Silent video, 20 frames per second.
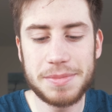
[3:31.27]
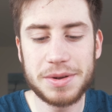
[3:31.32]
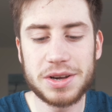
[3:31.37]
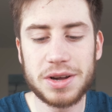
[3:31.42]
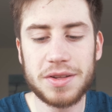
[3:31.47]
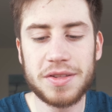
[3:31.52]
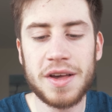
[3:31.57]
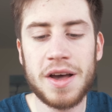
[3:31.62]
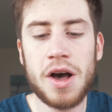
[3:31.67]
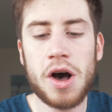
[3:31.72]

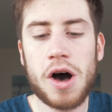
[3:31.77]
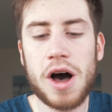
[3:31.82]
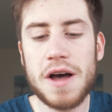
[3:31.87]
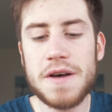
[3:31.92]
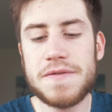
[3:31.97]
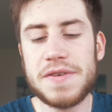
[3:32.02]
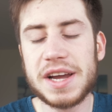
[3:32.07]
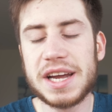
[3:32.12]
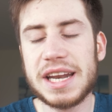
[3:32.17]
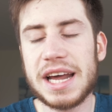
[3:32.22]
because
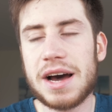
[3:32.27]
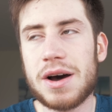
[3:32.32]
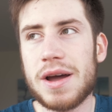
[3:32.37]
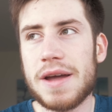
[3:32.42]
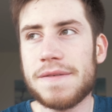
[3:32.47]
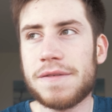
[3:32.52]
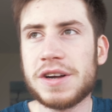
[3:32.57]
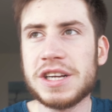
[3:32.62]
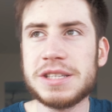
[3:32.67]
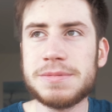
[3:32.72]
I figured
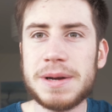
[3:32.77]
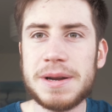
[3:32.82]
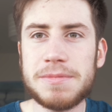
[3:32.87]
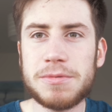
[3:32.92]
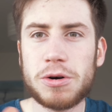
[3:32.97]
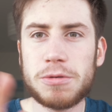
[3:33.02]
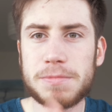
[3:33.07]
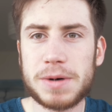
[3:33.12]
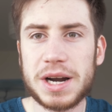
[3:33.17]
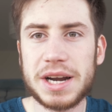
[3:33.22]
out if I spend
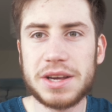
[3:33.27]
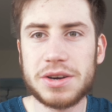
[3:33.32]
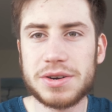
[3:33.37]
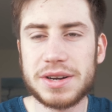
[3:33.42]
more money